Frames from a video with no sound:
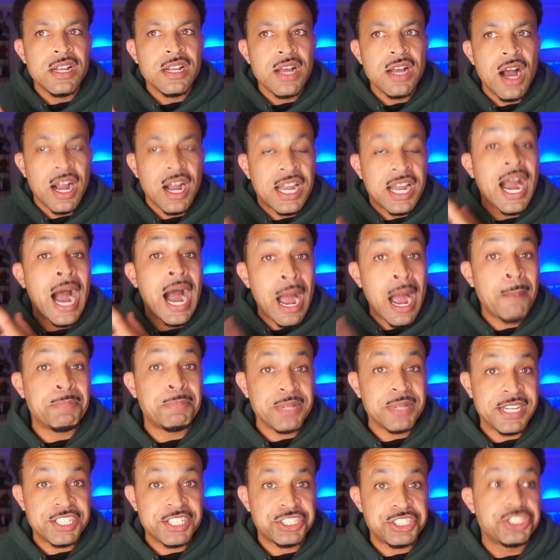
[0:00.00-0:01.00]

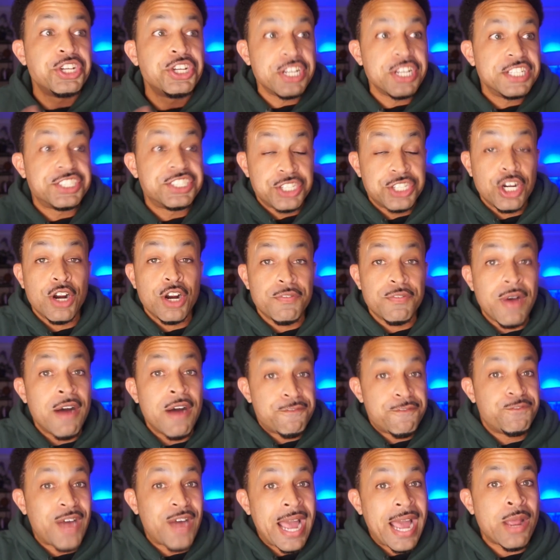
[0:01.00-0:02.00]
accomplished to deserve a
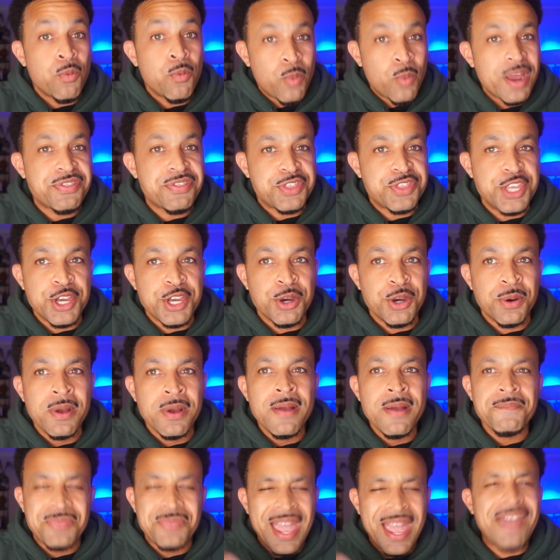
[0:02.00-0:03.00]
fight with you,
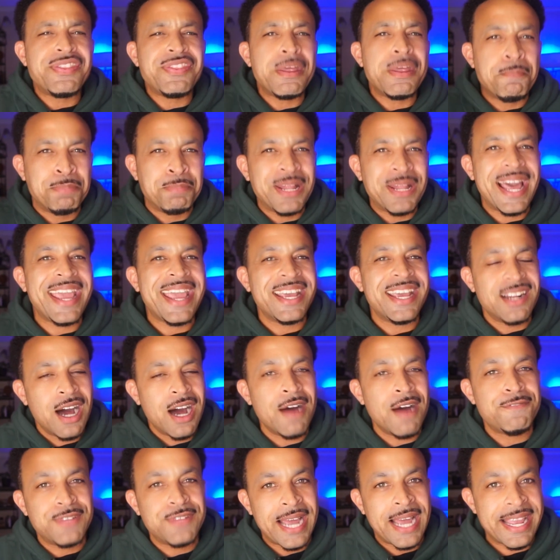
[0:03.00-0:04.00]
and then play it
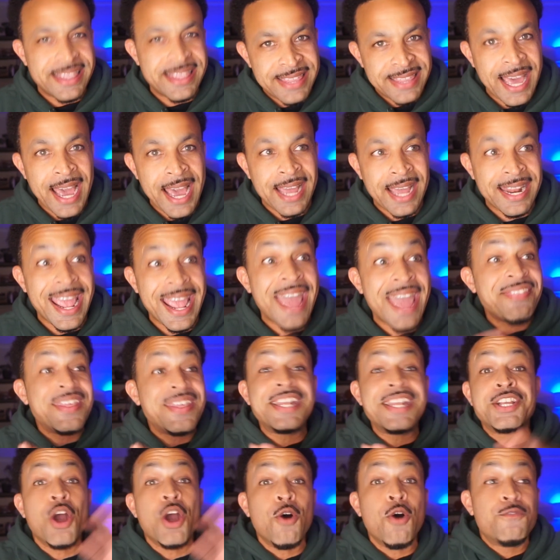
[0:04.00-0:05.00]
off like that, and
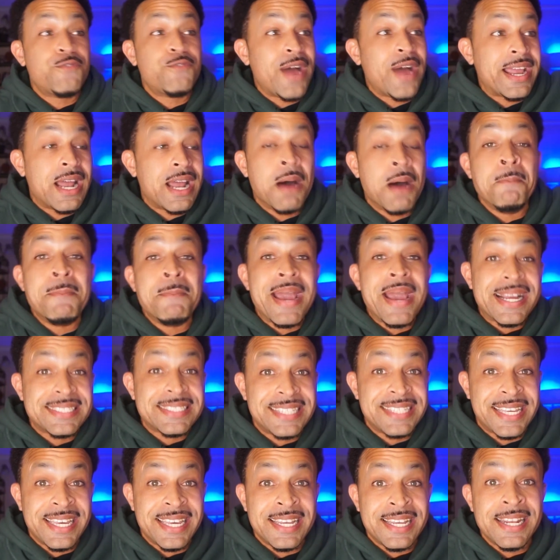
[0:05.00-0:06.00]
then go fight a
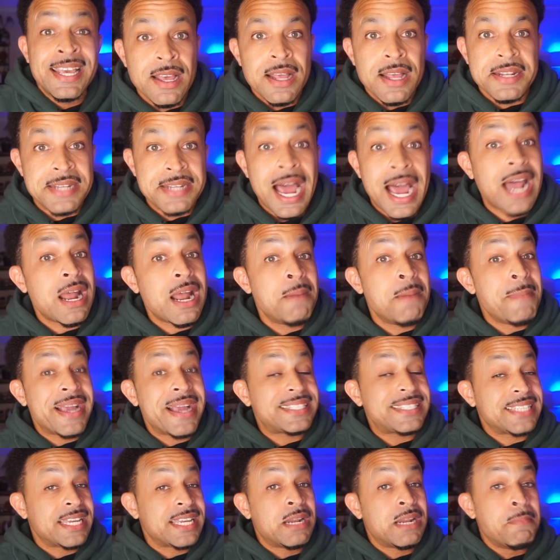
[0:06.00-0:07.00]
Mexican, not a
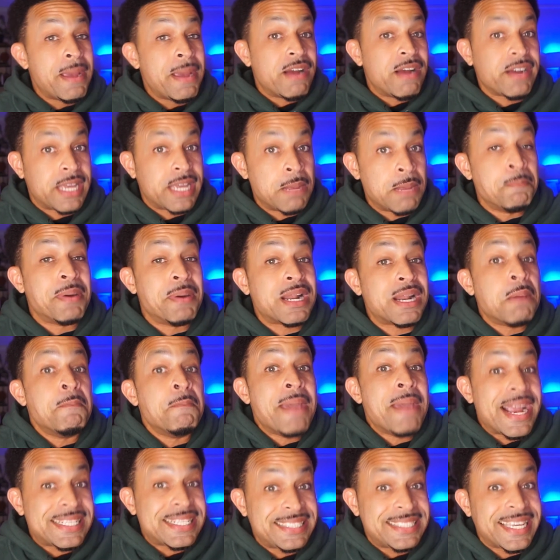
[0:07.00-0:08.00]
Mexican-American, but a
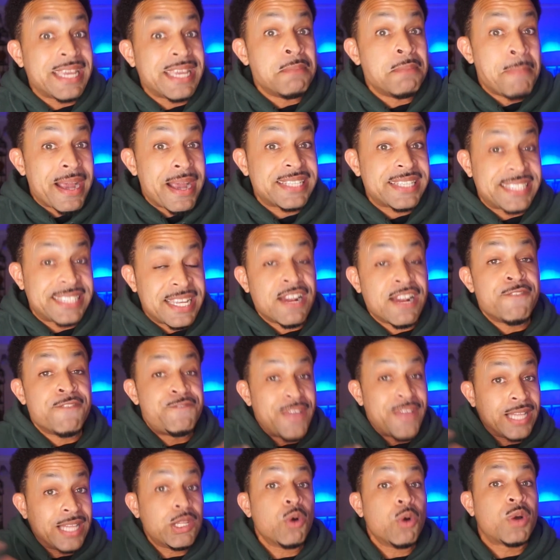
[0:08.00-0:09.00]
Mexican, a
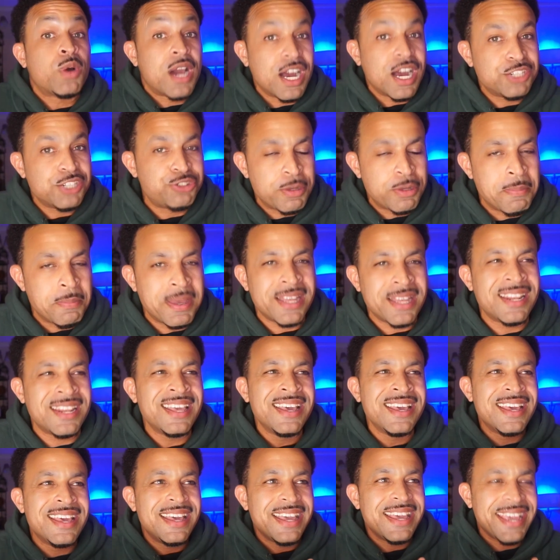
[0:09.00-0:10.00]
fellow countryman
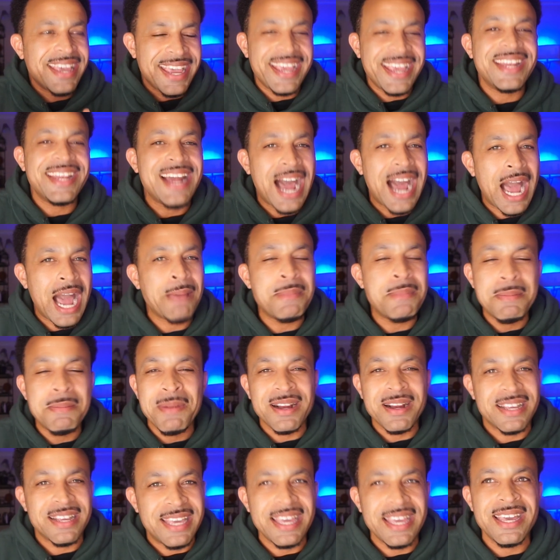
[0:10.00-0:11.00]
in Jaime
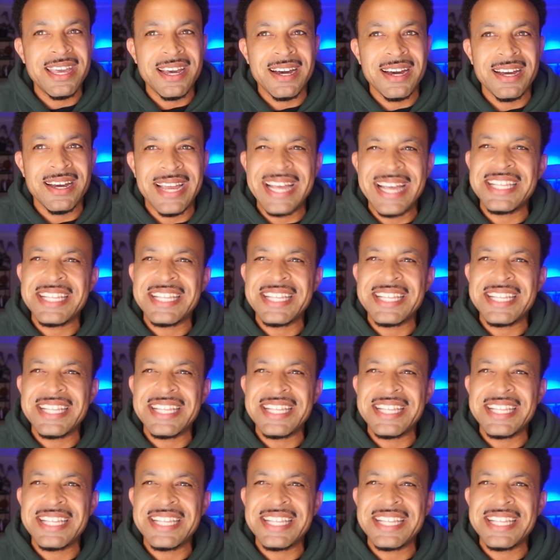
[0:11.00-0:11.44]
Munguia?